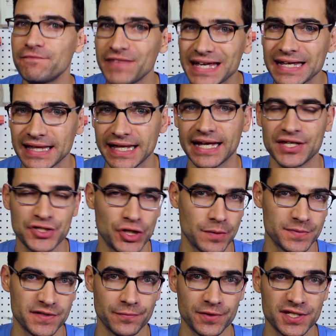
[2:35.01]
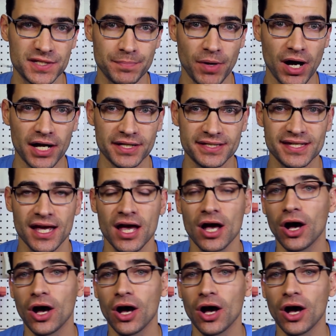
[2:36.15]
feeling in terms of response.